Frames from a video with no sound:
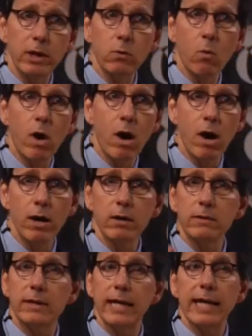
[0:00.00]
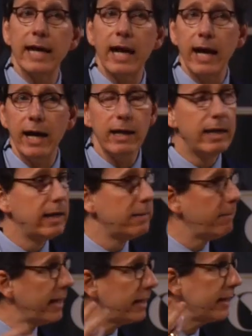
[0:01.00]
Renoir,
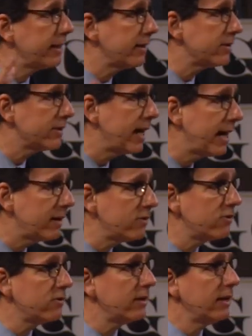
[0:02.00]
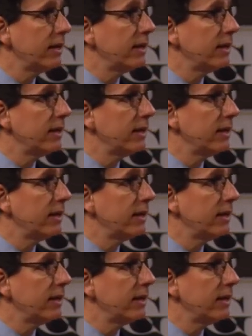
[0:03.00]
Degas, Marie Cassatt,